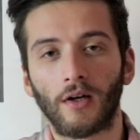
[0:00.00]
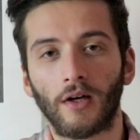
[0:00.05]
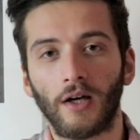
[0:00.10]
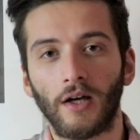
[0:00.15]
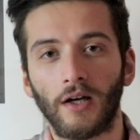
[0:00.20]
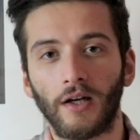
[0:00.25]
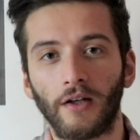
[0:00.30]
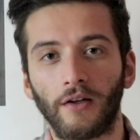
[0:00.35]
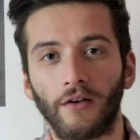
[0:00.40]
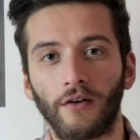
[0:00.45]

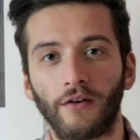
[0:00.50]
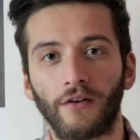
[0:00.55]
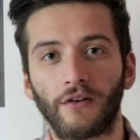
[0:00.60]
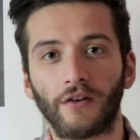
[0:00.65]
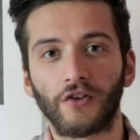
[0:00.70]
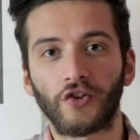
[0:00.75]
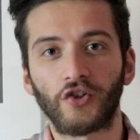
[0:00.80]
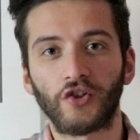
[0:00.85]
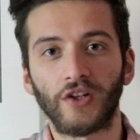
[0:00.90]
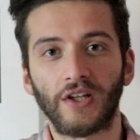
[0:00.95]
and
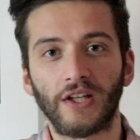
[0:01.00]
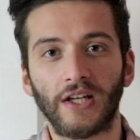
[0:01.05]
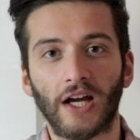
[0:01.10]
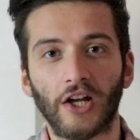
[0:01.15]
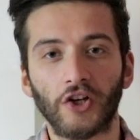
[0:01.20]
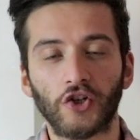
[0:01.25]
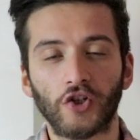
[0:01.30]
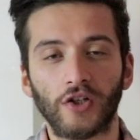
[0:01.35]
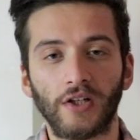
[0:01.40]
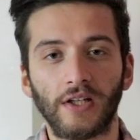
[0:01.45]
she
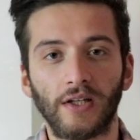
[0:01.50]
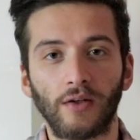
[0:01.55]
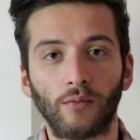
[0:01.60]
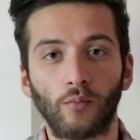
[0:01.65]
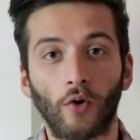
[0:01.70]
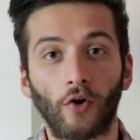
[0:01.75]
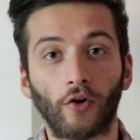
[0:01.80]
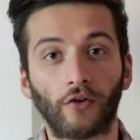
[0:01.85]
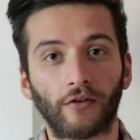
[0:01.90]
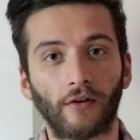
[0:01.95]
actually
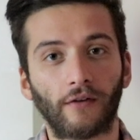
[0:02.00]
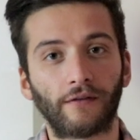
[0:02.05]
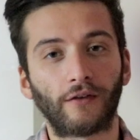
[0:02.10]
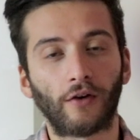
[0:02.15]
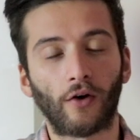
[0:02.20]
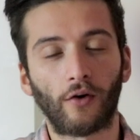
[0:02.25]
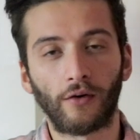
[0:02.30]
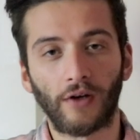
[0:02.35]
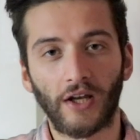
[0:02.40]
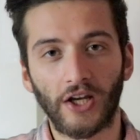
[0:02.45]
works off
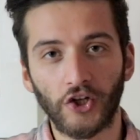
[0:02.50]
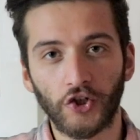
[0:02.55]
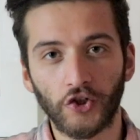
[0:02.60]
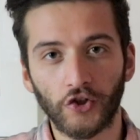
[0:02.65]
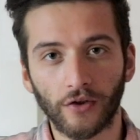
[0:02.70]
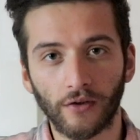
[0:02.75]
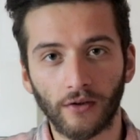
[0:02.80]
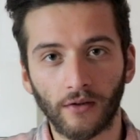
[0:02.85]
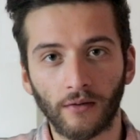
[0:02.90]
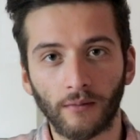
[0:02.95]

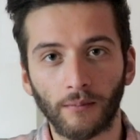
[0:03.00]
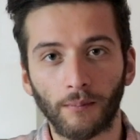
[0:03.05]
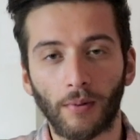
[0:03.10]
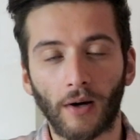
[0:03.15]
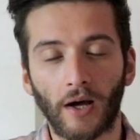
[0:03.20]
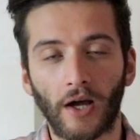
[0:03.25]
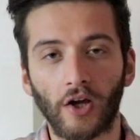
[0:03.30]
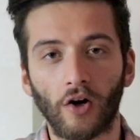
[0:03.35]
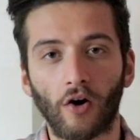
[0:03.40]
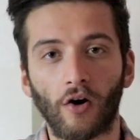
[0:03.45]
donation
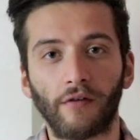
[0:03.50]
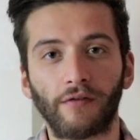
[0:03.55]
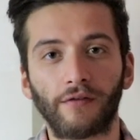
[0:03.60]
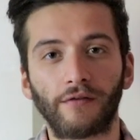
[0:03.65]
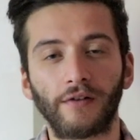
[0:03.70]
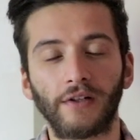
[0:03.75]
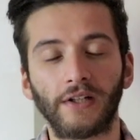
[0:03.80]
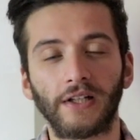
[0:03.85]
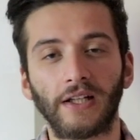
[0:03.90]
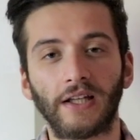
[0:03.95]
by
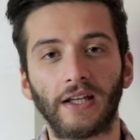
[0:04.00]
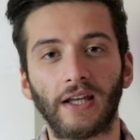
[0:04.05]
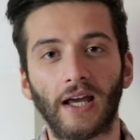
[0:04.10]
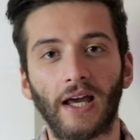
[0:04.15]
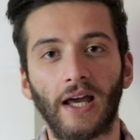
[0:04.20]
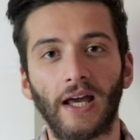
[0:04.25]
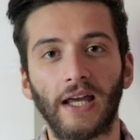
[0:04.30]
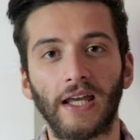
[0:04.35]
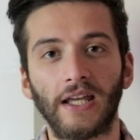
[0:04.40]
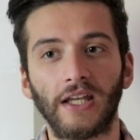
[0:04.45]
offering
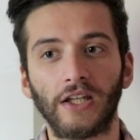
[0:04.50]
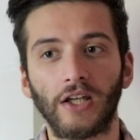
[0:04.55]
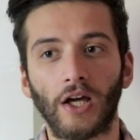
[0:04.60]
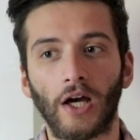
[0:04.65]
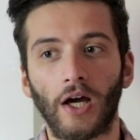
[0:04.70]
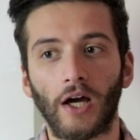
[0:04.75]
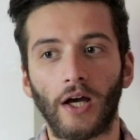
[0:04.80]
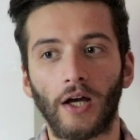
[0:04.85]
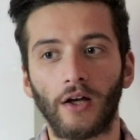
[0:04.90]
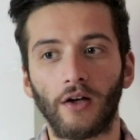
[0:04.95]
a
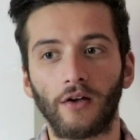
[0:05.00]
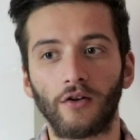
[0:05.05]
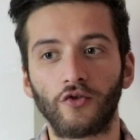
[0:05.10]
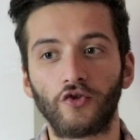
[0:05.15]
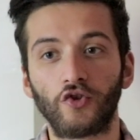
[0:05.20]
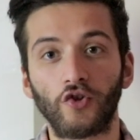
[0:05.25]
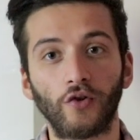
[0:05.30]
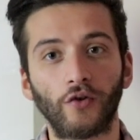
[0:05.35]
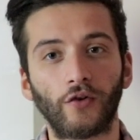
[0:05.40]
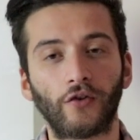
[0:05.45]
uh,
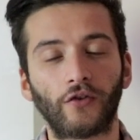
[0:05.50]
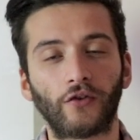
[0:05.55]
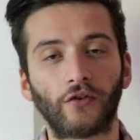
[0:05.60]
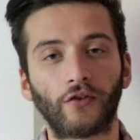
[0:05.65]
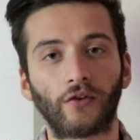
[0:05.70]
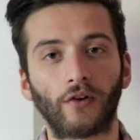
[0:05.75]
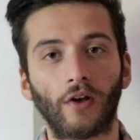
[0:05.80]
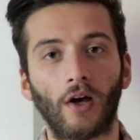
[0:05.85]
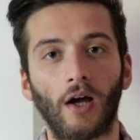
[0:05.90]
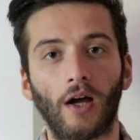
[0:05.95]

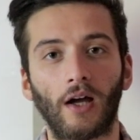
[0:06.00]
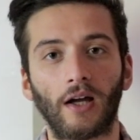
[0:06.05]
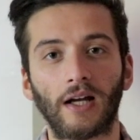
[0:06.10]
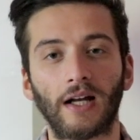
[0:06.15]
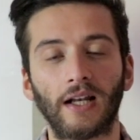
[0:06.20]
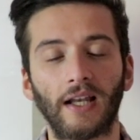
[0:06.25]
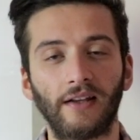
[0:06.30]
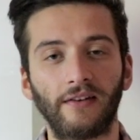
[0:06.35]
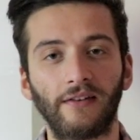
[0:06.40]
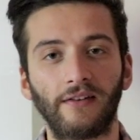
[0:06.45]
juice uh,
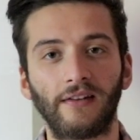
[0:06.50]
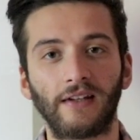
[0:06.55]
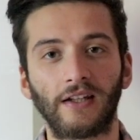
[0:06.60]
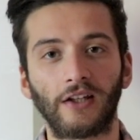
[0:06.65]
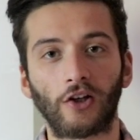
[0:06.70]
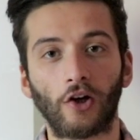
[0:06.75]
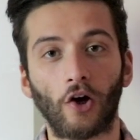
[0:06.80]
cleansing